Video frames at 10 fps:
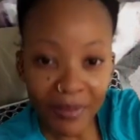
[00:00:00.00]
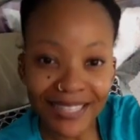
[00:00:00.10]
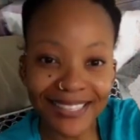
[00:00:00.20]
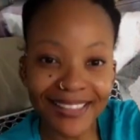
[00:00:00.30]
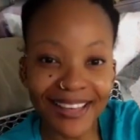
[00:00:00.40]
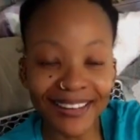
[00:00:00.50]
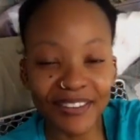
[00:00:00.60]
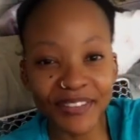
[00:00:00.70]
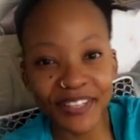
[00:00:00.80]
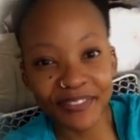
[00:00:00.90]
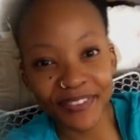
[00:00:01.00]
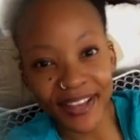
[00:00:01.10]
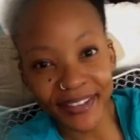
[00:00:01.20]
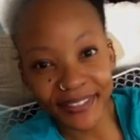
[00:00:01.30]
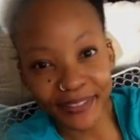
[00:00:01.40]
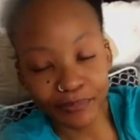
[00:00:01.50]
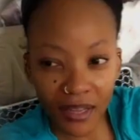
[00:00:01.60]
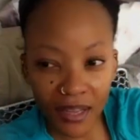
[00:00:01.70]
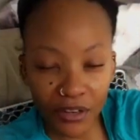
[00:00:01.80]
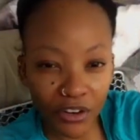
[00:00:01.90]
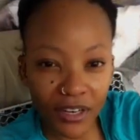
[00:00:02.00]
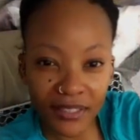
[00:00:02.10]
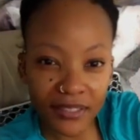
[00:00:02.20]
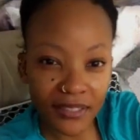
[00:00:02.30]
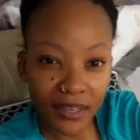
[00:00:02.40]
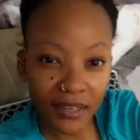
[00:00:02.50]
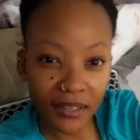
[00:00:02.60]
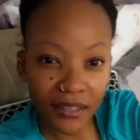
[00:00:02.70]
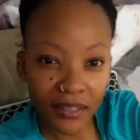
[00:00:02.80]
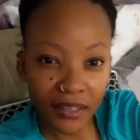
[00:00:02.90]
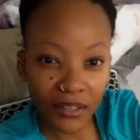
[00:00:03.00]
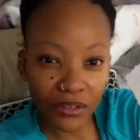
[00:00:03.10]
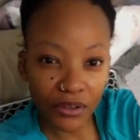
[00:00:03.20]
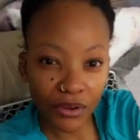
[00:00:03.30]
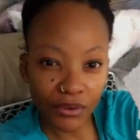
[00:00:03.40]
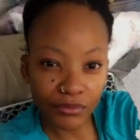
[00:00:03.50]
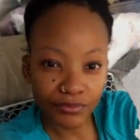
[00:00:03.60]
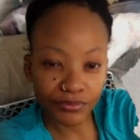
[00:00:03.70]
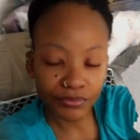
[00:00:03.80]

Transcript: I said that even if like I don't really say anything, you know,